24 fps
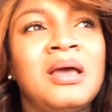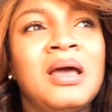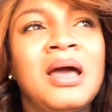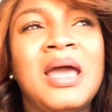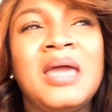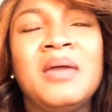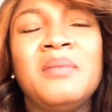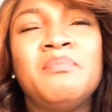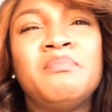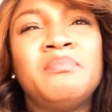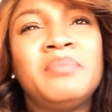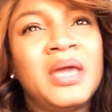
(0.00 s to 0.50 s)

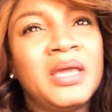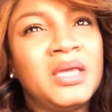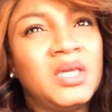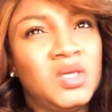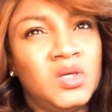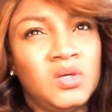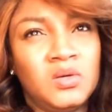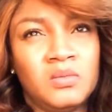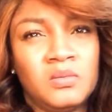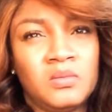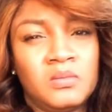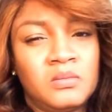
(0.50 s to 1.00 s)
I beg
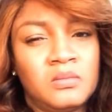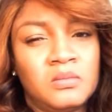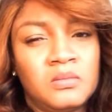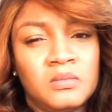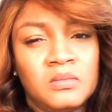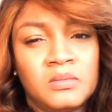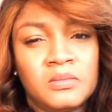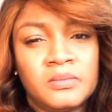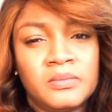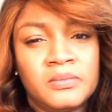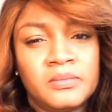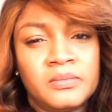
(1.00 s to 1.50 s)

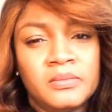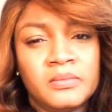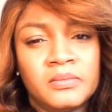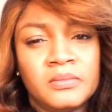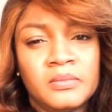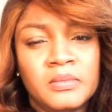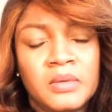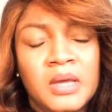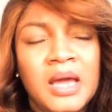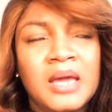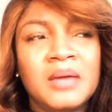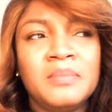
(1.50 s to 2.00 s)

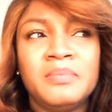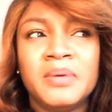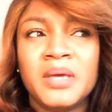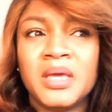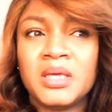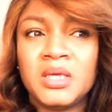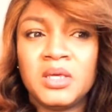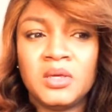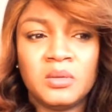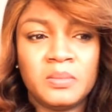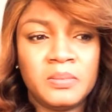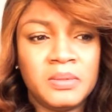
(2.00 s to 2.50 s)

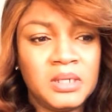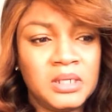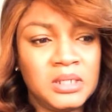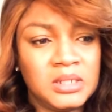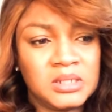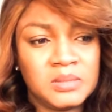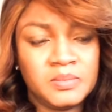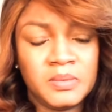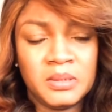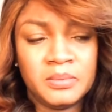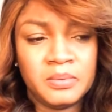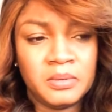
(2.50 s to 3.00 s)
you, please,
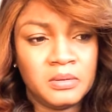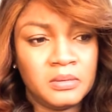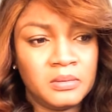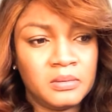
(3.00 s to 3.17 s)
people.